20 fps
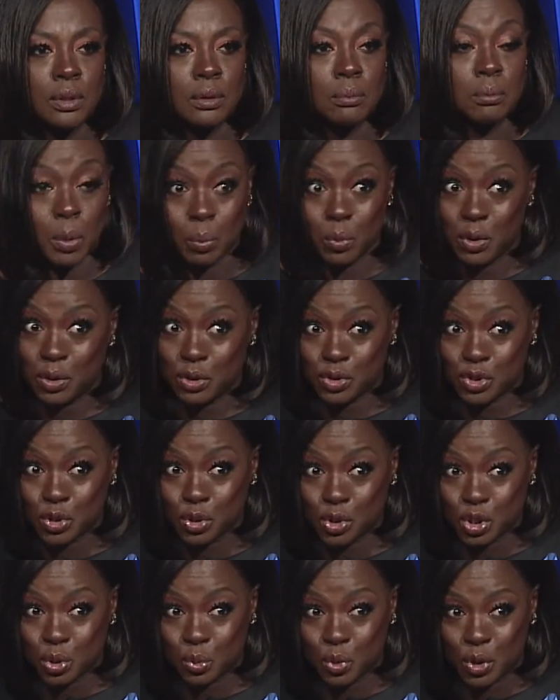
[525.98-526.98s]
Remember when the
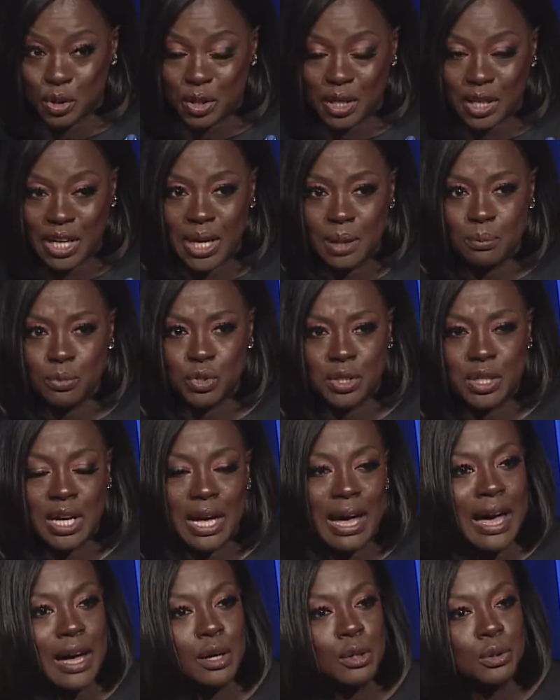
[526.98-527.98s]
social worker came to your
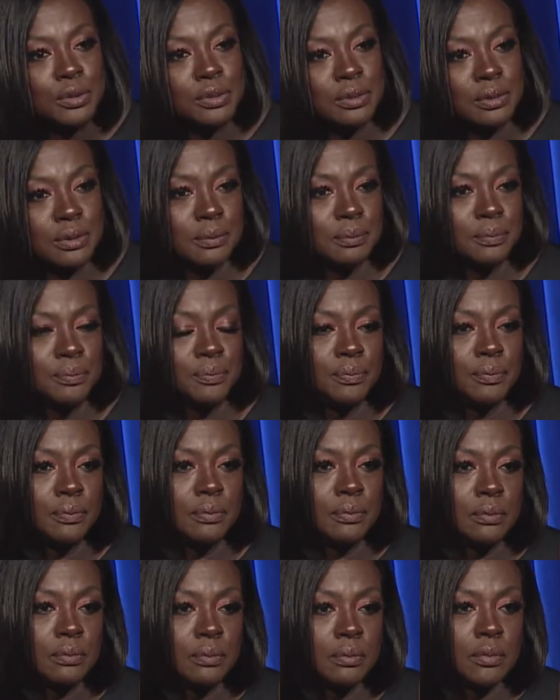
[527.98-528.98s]
house
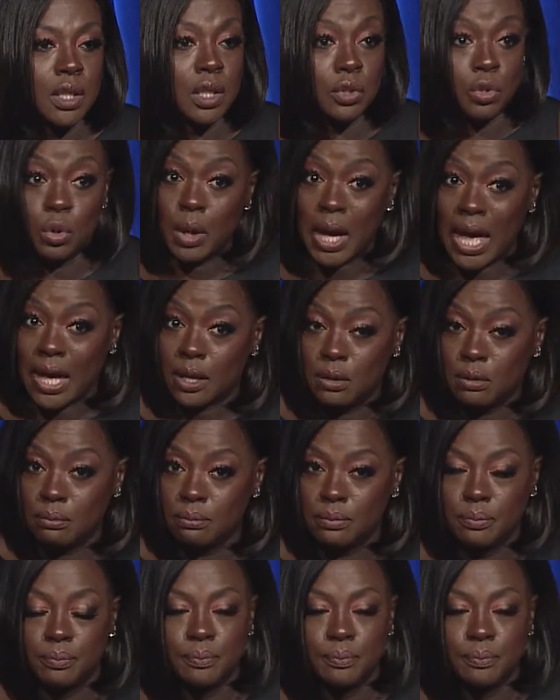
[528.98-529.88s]
and you had